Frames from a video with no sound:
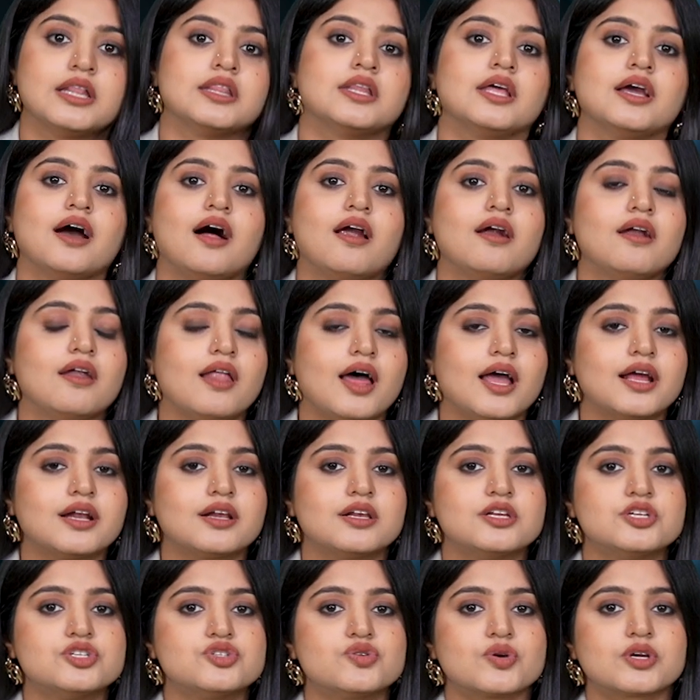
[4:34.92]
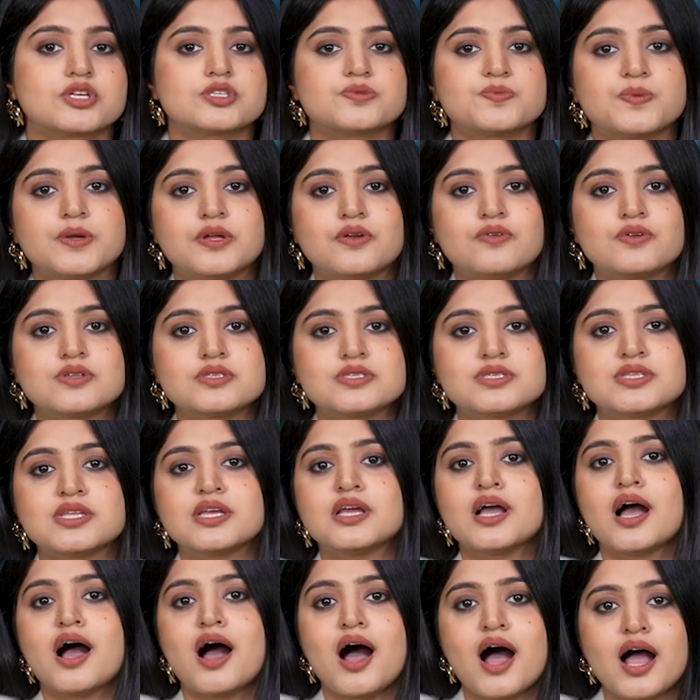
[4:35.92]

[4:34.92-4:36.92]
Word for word: they are likely to experience the